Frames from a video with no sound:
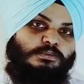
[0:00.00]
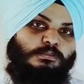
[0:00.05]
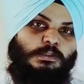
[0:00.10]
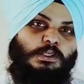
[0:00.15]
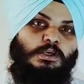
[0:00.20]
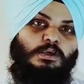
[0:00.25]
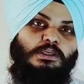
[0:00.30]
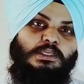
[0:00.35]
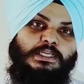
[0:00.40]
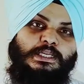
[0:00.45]

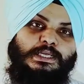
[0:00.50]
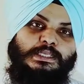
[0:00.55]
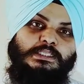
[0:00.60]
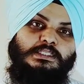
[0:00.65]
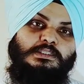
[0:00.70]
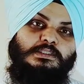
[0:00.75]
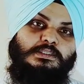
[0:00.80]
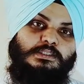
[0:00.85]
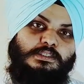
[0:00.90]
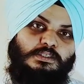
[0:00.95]
small
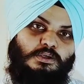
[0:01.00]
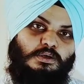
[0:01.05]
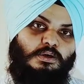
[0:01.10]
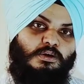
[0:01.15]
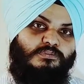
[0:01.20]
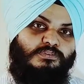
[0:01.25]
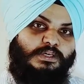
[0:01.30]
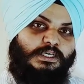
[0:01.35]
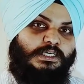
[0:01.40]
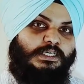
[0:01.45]
length
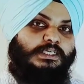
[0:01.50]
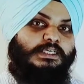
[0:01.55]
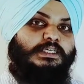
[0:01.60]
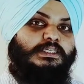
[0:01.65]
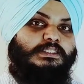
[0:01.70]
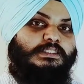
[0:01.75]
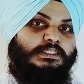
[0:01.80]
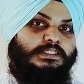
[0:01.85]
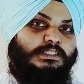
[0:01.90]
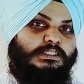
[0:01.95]
of a
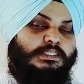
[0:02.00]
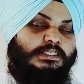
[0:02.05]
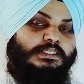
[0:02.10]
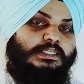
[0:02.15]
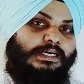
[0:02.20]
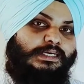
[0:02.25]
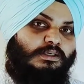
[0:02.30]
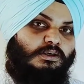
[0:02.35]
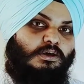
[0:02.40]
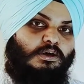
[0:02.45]
conductor
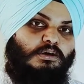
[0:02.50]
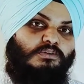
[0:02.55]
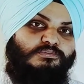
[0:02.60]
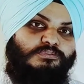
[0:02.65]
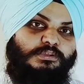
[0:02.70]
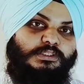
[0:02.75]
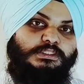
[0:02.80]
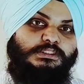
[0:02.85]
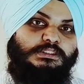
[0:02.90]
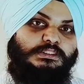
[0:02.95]
that
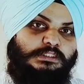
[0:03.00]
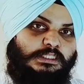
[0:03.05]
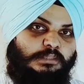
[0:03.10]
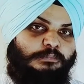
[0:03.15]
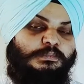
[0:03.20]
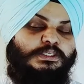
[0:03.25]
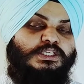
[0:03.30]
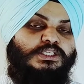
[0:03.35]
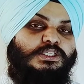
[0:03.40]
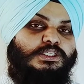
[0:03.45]
offers
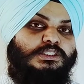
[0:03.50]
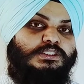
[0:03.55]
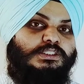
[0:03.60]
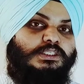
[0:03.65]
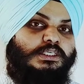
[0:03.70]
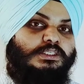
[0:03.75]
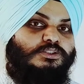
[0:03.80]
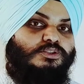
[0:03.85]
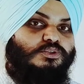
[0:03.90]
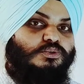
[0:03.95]
some
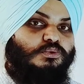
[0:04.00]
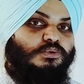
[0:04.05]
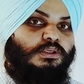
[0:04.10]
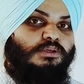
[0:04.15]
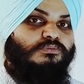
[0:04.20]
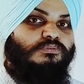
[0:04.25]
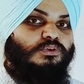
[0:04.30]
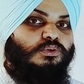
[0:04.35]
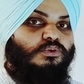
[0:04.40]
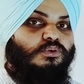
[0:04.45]
resistance to
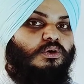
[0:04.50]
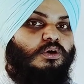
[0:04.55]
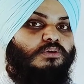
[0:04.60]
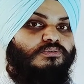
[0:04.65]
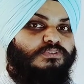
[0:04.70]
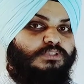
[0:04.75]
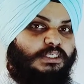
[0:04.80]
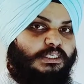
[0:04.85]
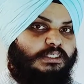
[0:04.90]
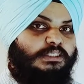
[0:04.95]
the flow
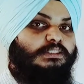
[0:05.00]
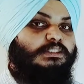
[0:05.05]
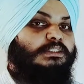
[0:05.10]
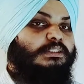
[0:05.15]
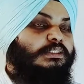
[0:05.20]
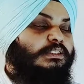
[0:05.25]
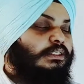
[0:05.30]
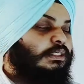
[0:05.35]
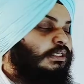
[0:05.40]
of current.